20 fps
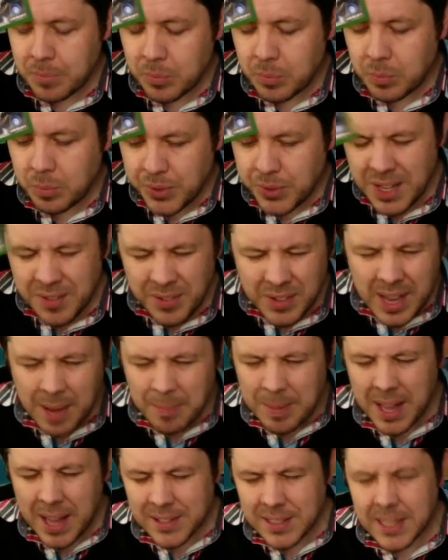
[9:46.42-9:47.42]
think of a game
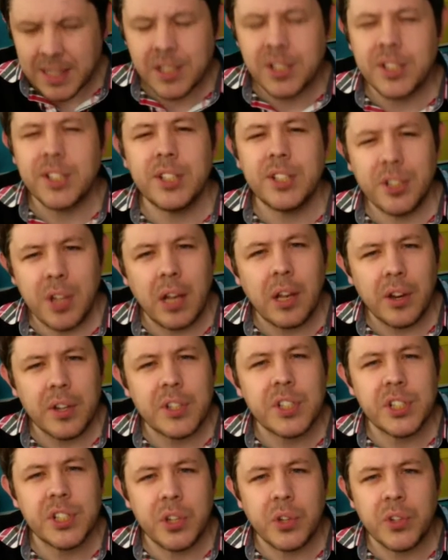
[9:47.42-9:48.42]
that has like a lot of
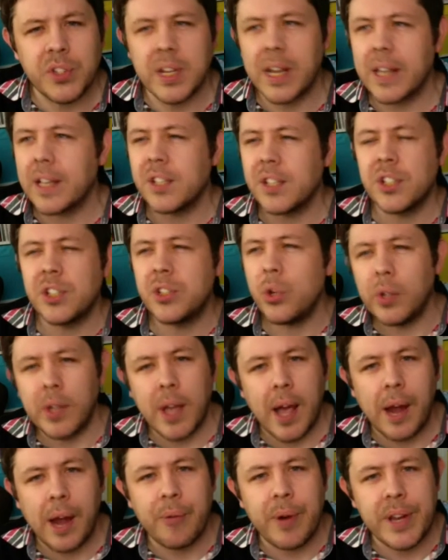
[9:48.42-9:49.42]
stunting, like a stunt
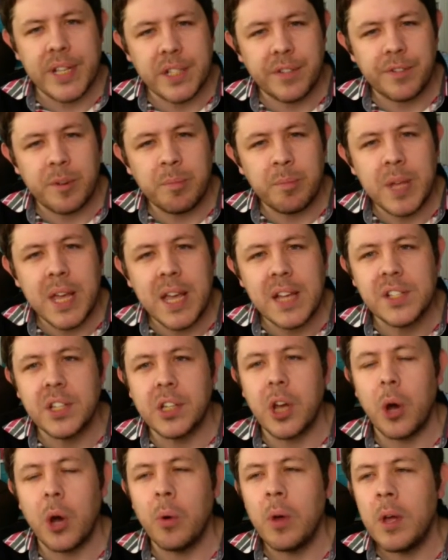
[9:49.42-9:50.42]
car racer from years
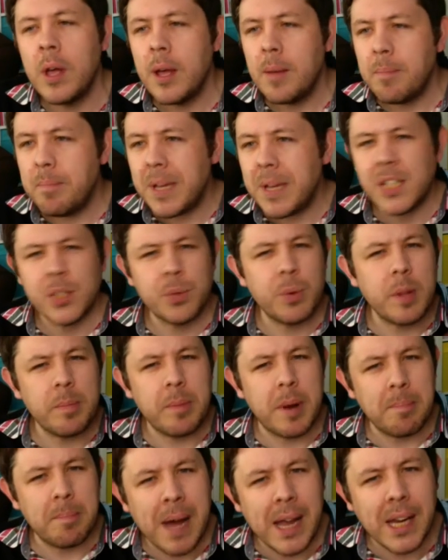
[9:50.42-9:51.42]
ago, mixed with a bit
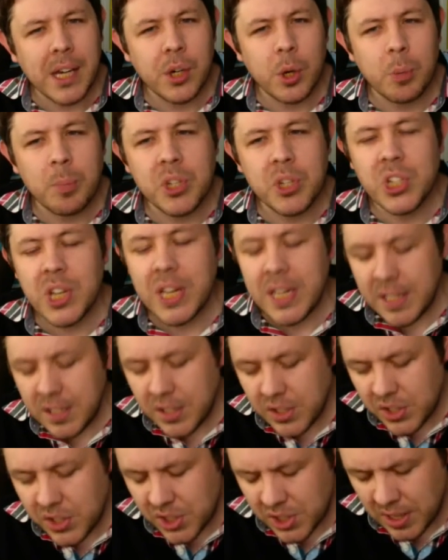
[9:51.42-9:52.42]
of Micro
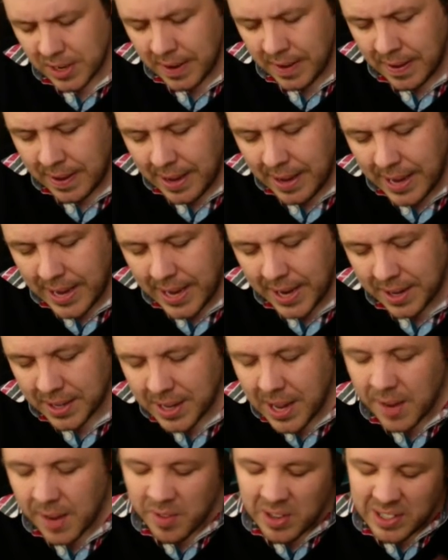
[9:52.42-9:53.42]
Machines and a
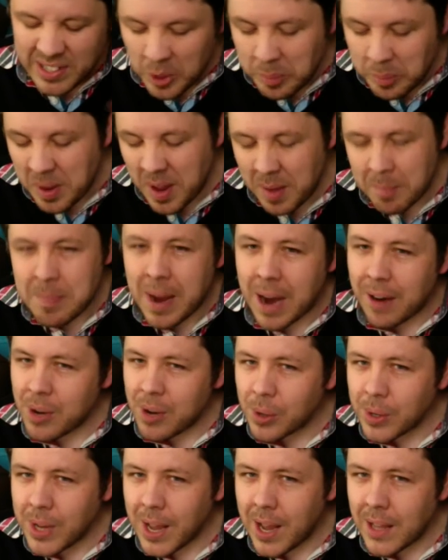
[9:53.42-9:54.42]
kind of a little bit of Mario
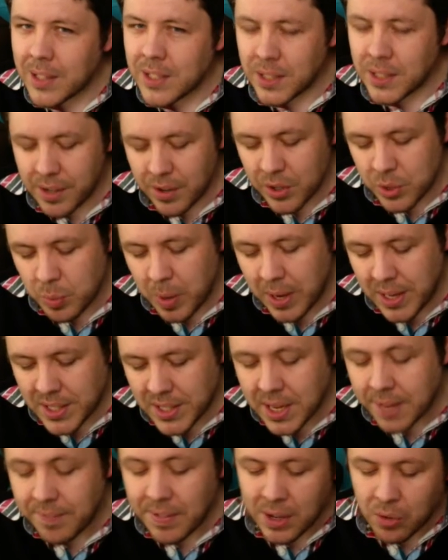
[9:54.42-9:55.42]
Kart in there as well. It's
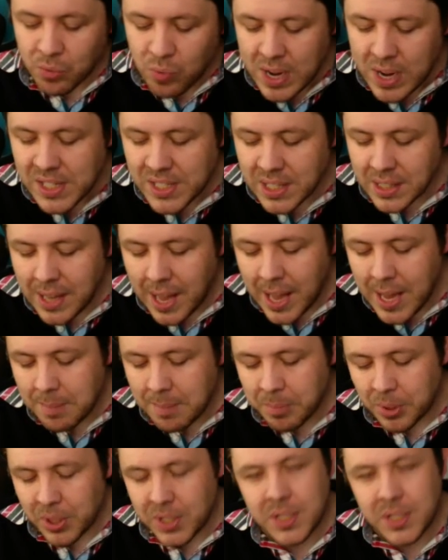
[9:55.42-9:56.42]
kind of like a racing game,
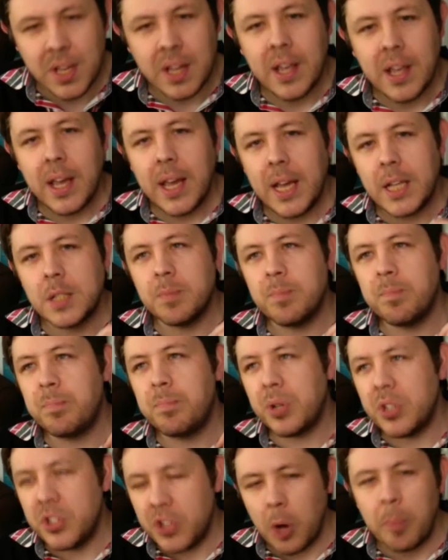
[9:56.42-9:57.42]
but It
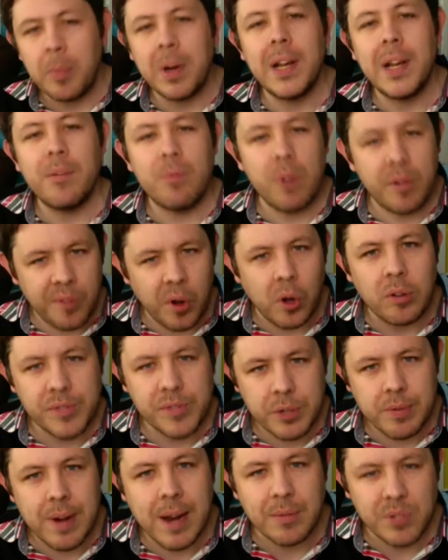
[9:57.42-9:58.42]
predominantly revolves
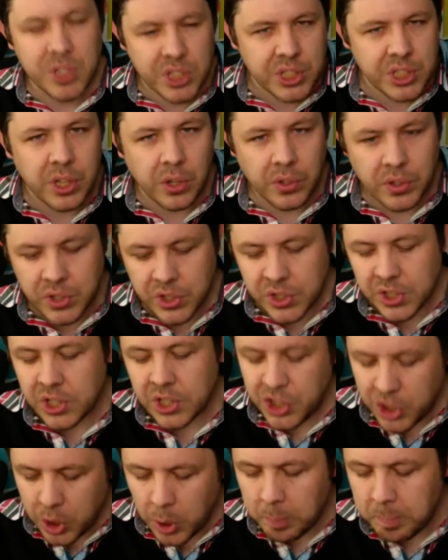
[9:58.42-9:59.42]
around stunts and
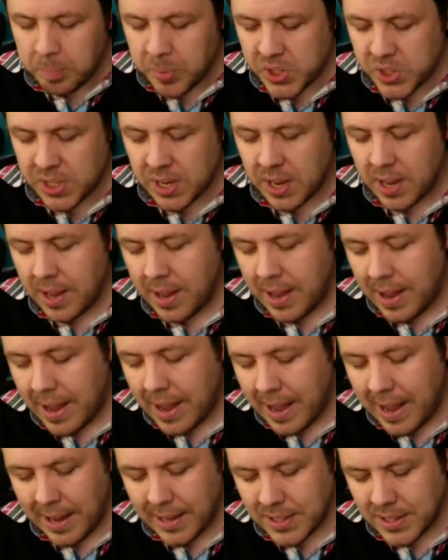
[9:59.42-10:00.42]
jumps
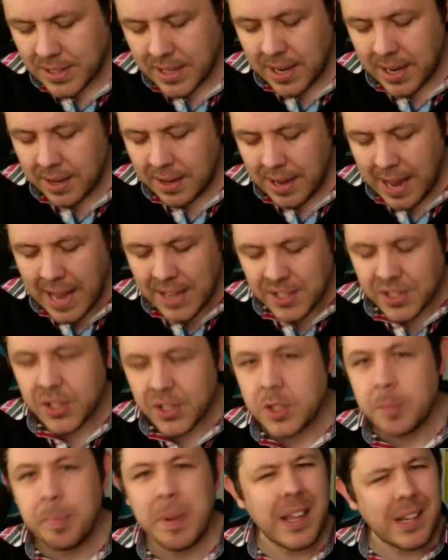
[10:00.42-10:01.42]
and hazards,
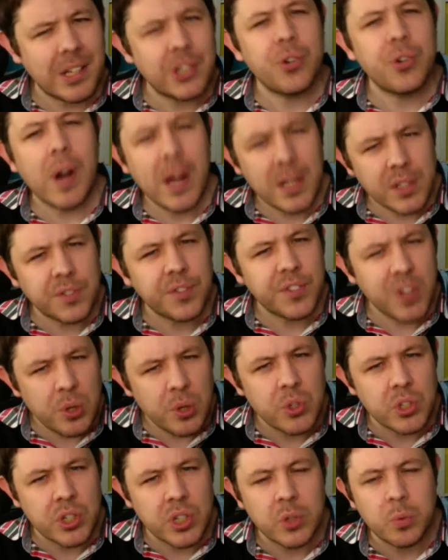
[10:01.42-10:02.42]
a bit like Trials
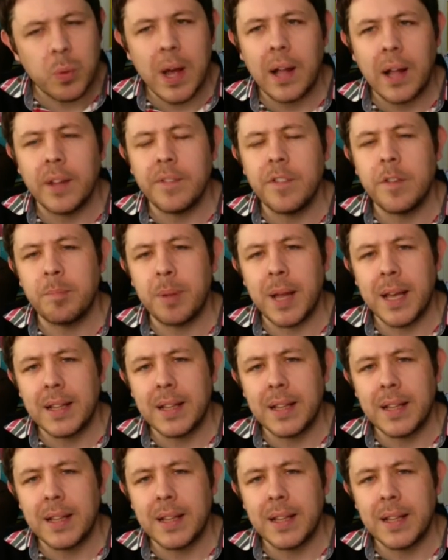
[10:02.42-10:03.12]
Fusion as well, if you played